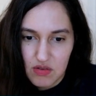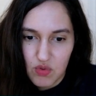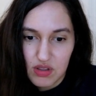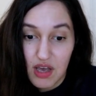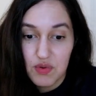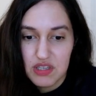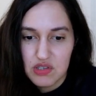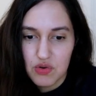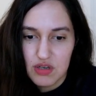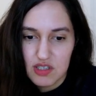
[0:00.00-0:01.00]
Well, not when this
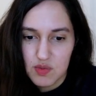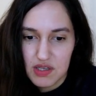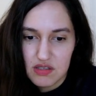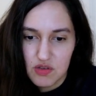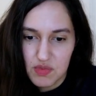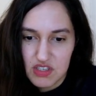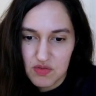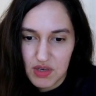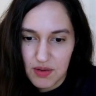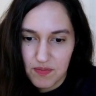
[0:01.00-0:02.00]
court expects so much of
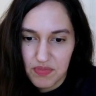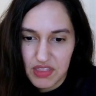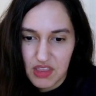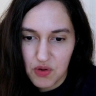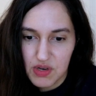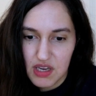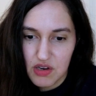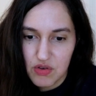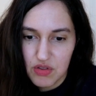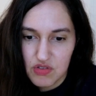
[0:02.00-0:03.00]
me. Not when I
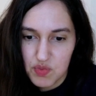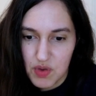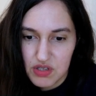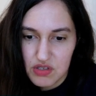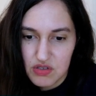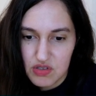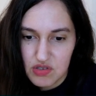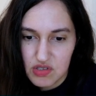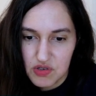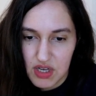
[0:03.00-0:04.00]
know those monsters are
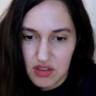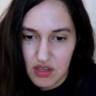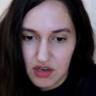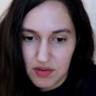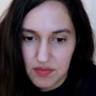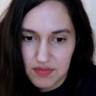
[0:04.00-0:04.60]
still out there.